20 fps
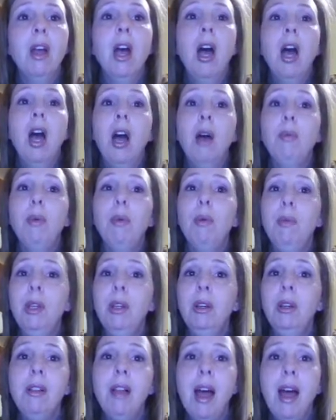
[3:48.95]
Upper
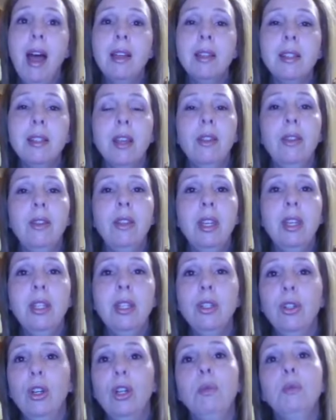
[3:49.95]
middle class, this
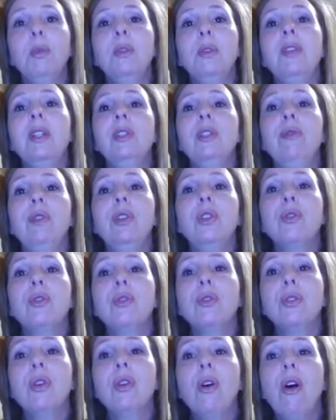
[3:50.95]
group of
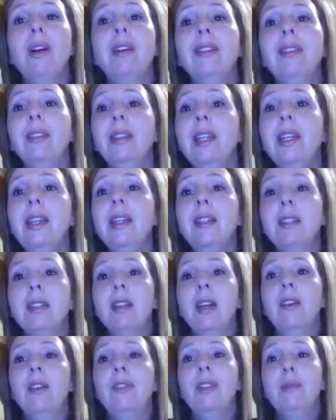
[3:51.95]
individuals are elite
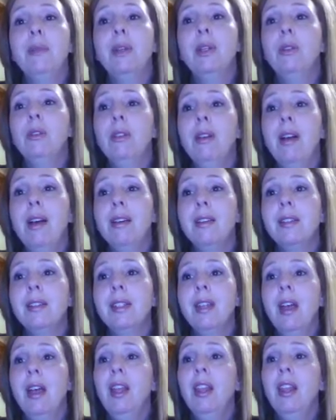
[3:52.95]
of the middle class.
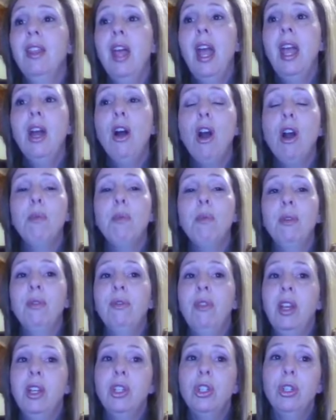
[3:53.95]
They are
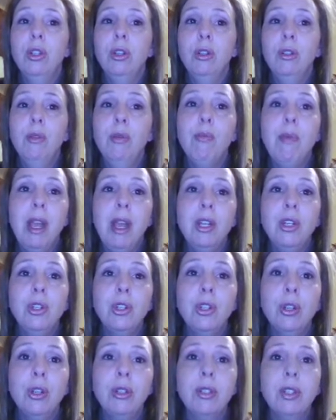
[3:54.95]
professional,
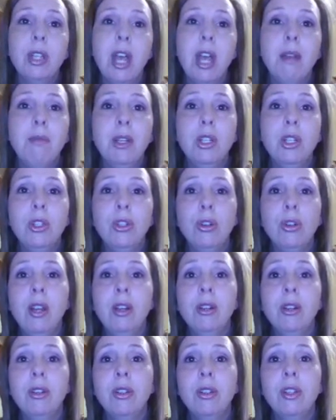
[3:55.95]
managers,
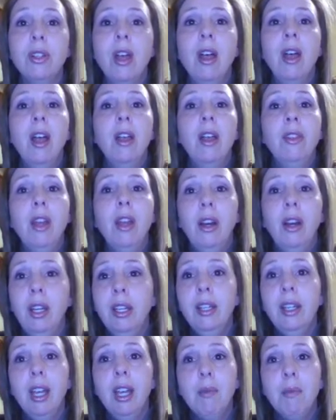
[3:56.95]
administrators. Their
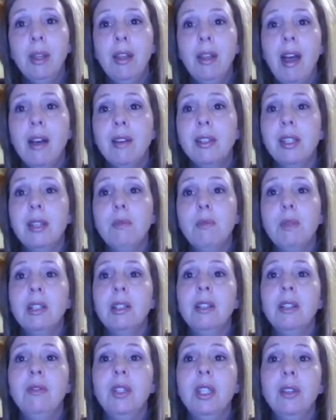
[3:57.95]
income allows them to
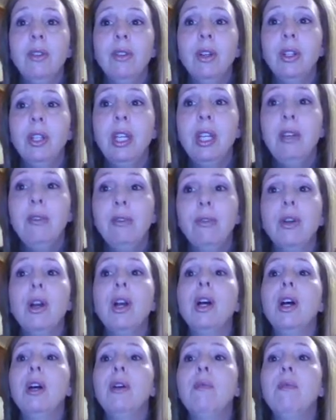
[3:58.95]
live differently
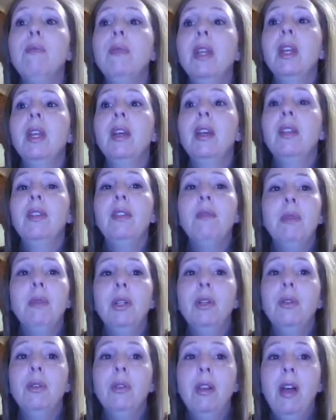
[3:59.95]
from the
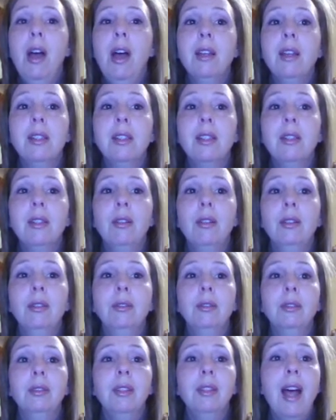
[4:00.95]
middle class.
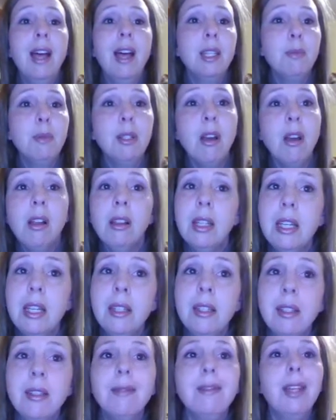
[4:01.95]
Last but not
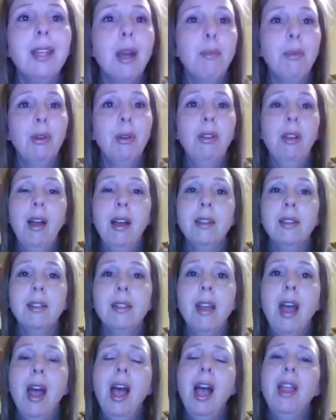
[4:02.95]
least, the upper class.
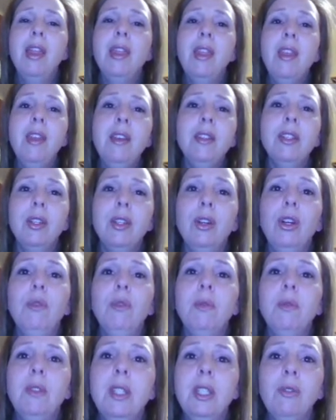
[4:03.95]
This group
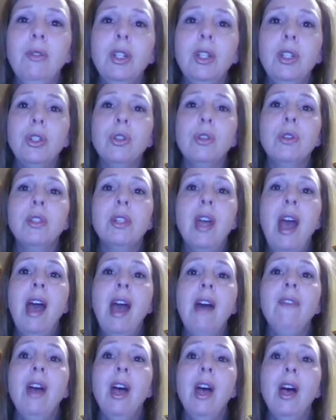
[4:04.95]
of individuals
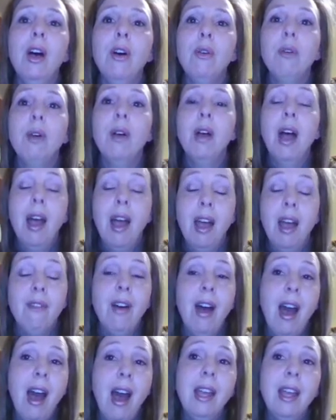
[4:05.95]
have
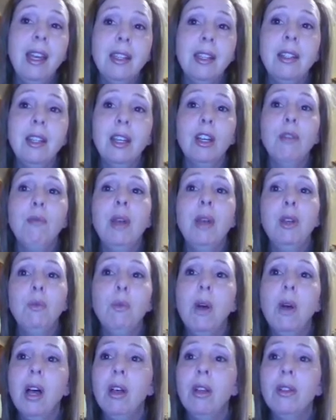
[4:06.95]
high income and
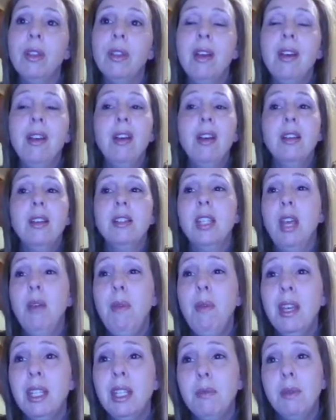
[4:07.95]
wealth. Some
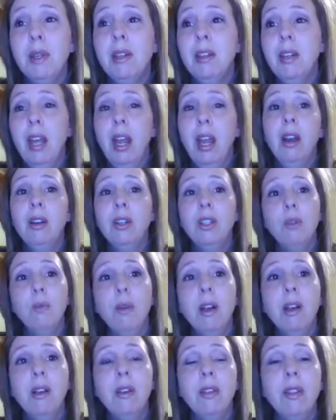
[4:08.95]
has been inherited
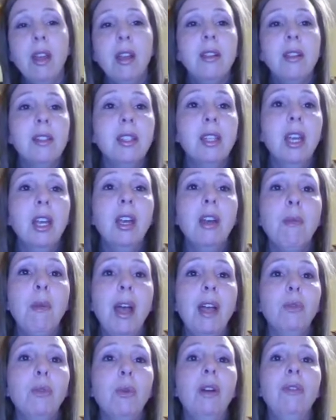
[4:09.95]
wealth and some
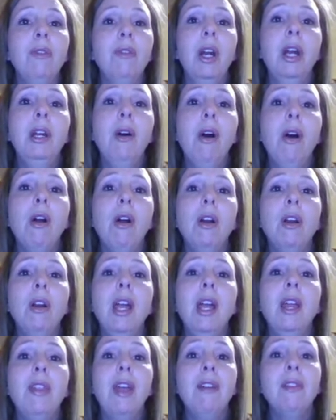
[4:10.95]
have worked very hard
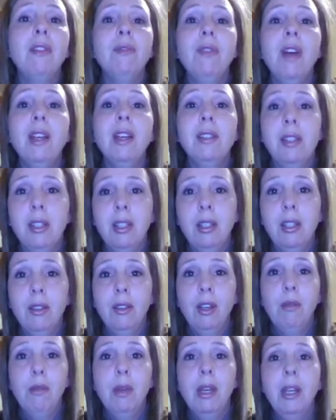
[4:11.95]
and they've invested
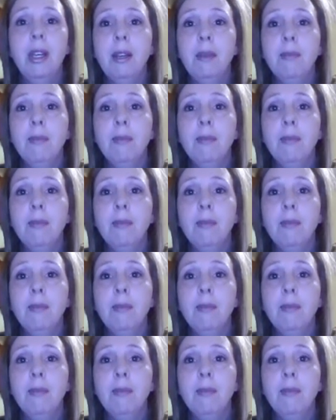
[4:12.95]
their money.